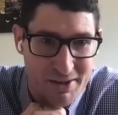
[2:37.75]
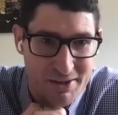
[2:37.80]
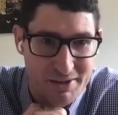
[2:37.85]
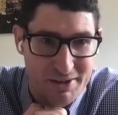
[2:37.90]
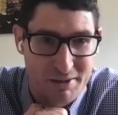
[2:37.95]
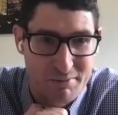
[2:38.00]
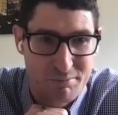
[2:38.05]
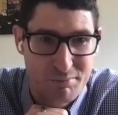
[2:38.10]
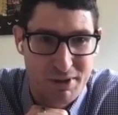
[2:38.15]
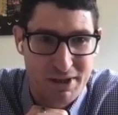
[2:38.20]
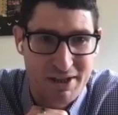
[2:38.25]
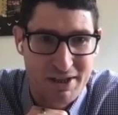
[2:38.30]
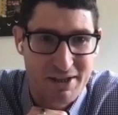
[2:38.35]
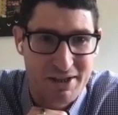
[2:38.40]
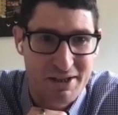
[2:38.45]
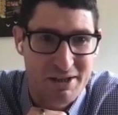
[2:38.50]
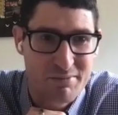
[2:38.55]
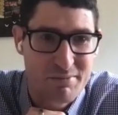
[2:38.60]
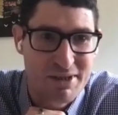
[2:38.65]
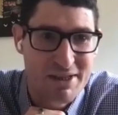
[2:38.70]
they'd bring in a
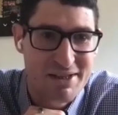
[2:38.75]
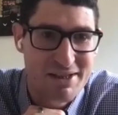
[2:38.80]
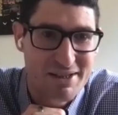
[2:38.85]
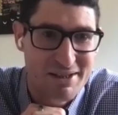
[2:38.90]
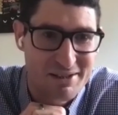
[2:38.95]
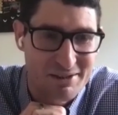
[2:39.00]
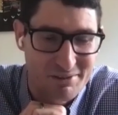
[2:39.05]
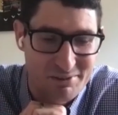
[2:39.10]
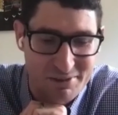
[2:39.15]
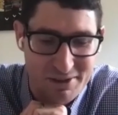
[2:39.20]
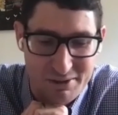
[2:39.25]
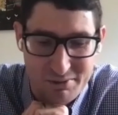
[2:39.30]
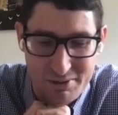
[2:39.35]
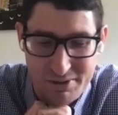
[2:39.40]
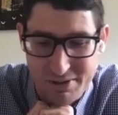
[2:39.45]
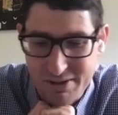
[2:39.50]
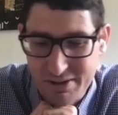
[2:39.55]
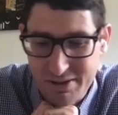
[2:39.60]
comedian, or they would